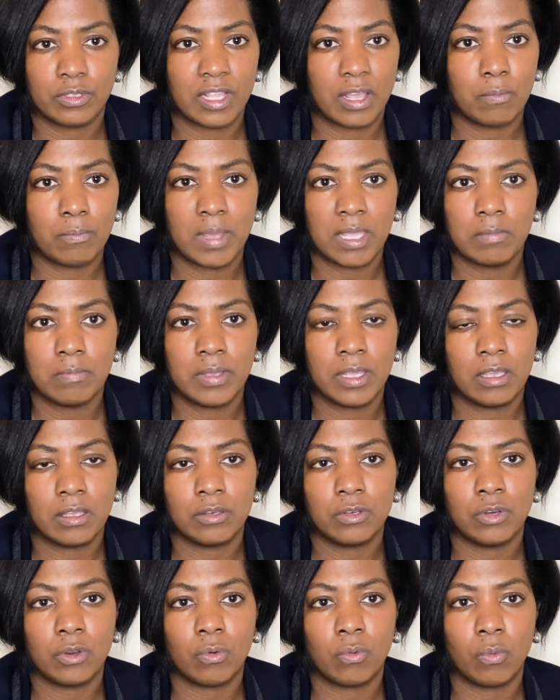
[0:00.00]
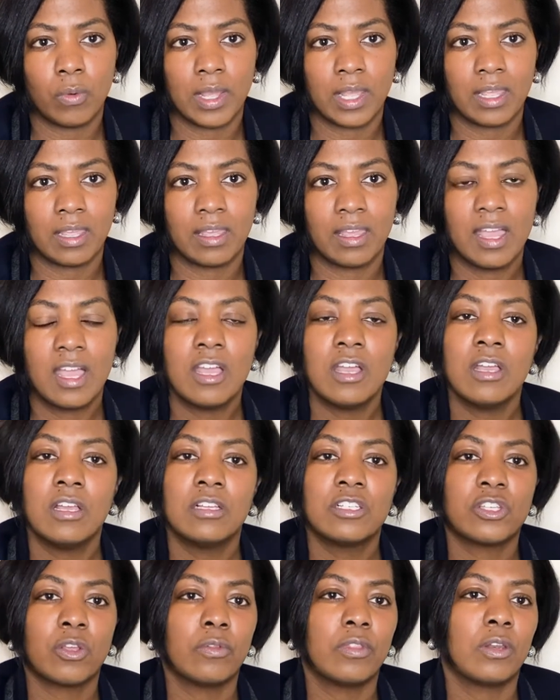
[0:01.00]
that may be in your way,
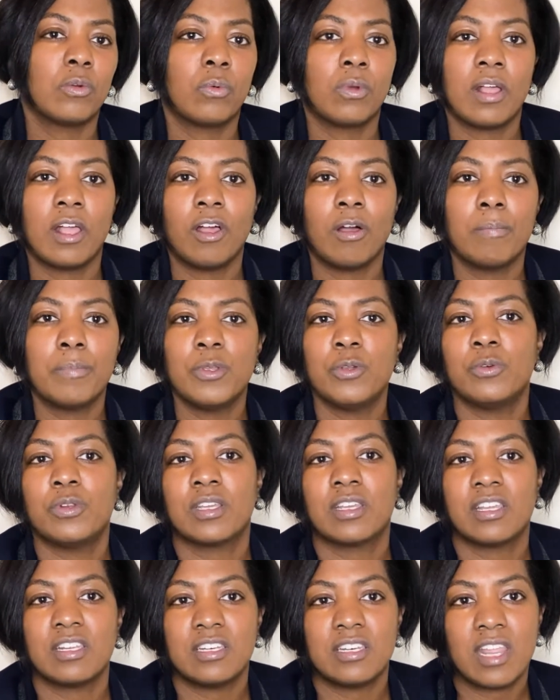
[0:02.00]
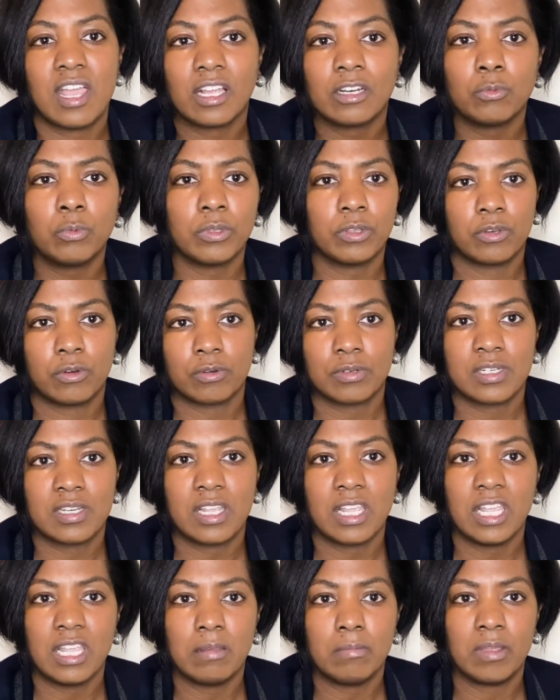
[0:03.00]
so that it will help you to connect with your
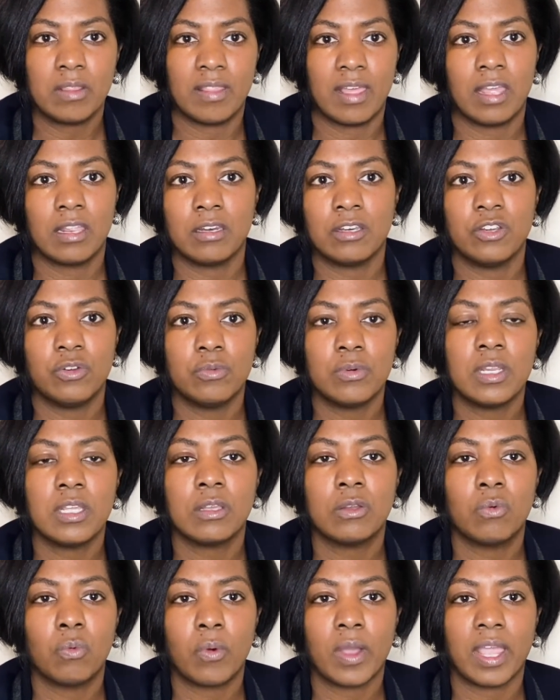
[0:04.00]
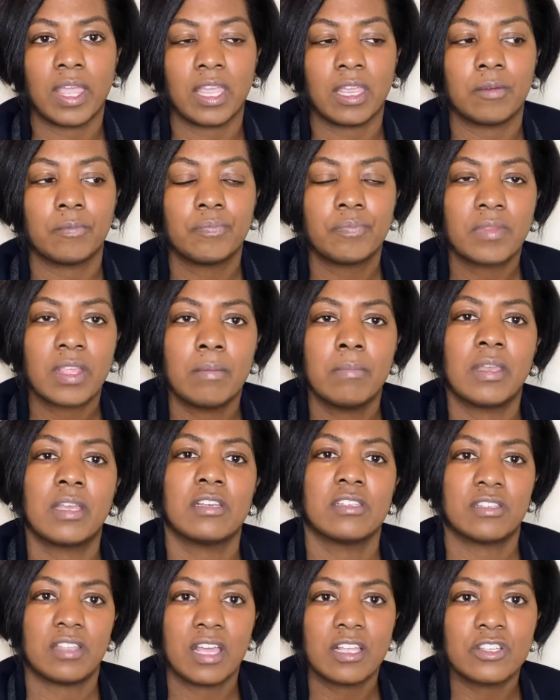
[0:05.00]
team in that unique way,
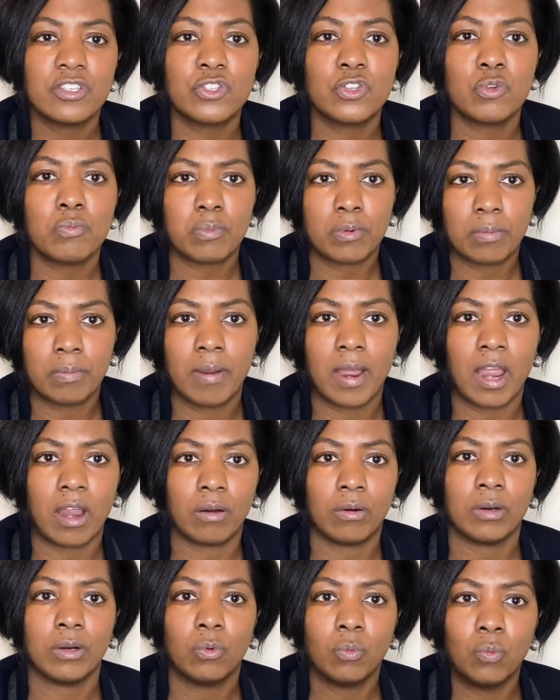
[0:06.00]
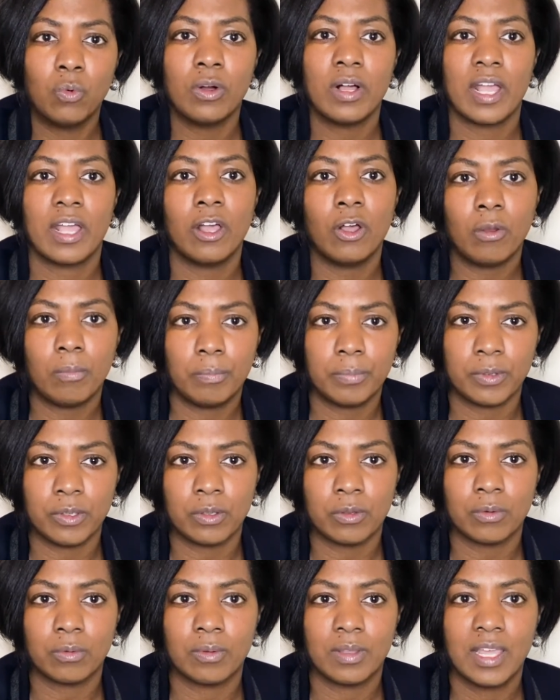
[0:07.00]
because that superpower will help
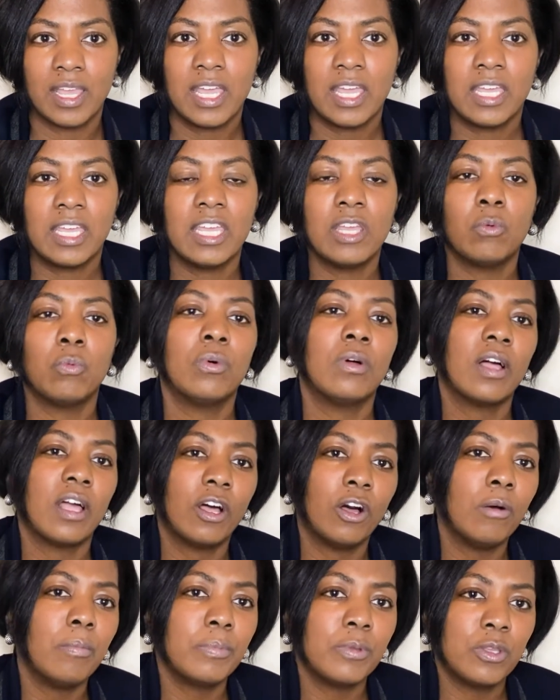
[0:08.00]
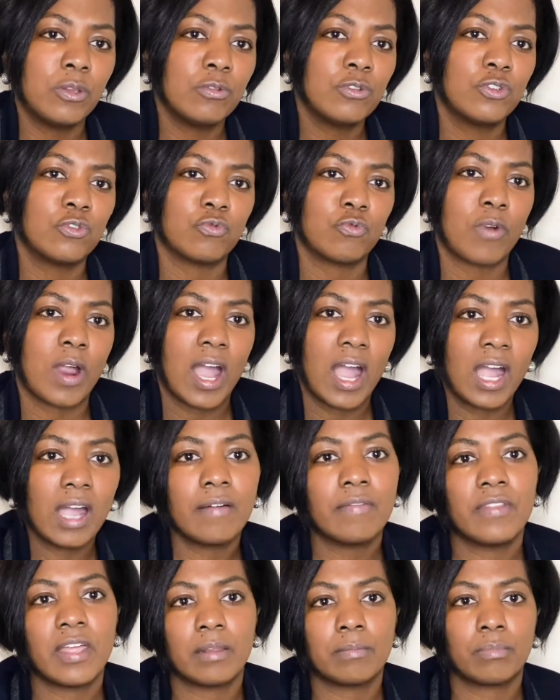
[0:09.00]
you. It will help you drive
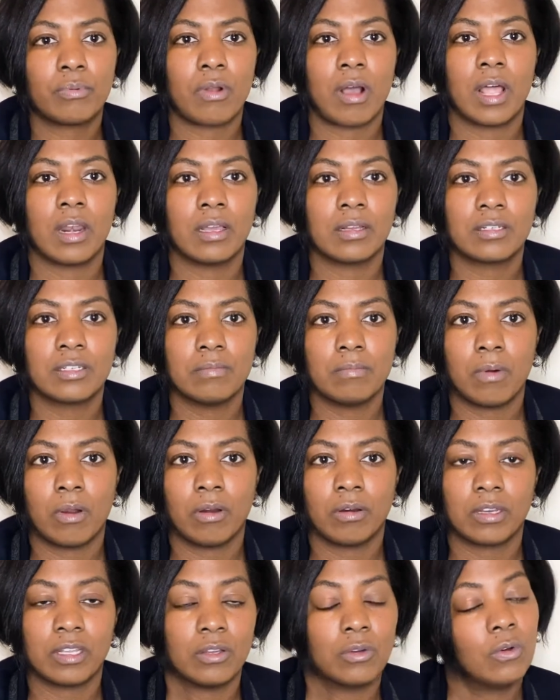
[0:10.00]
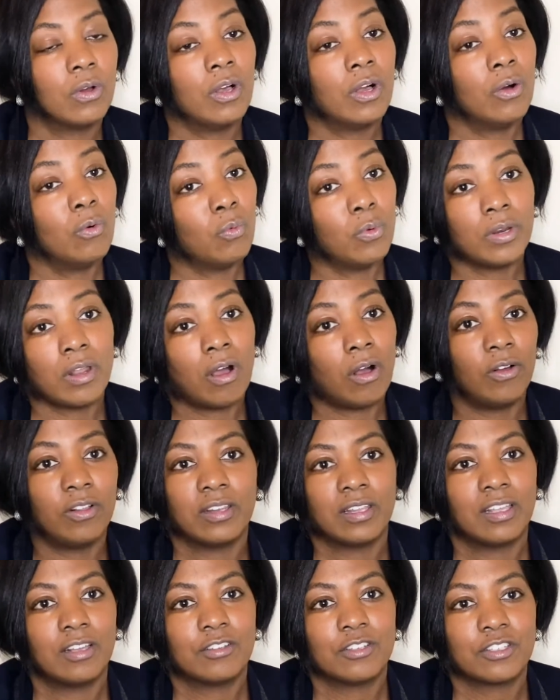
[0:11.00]
that product to market when all
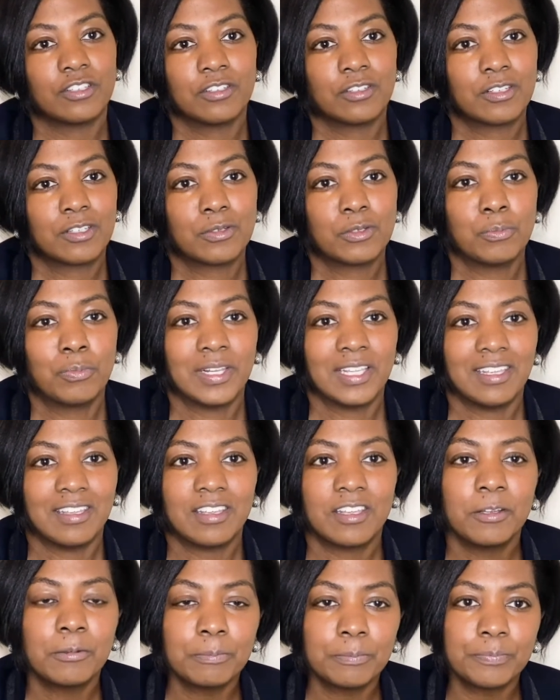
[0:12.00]
else looks bleak.